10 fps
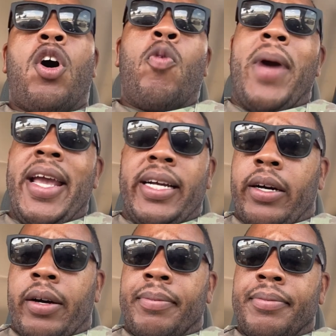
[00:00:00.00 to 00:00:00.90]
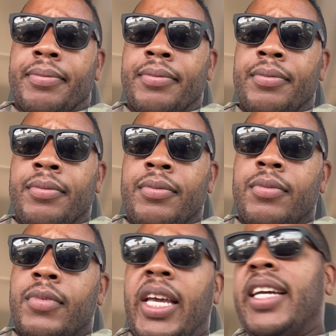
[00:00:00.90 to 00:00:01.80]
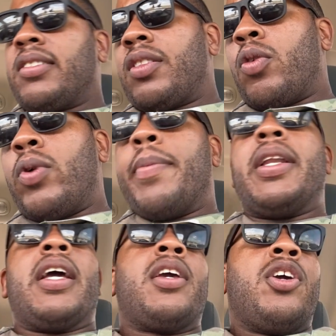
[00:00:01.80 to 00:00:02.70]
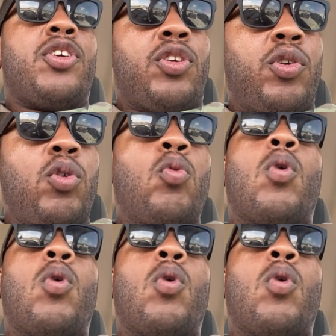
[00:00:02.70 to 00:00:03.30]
on makeup. These are the women that you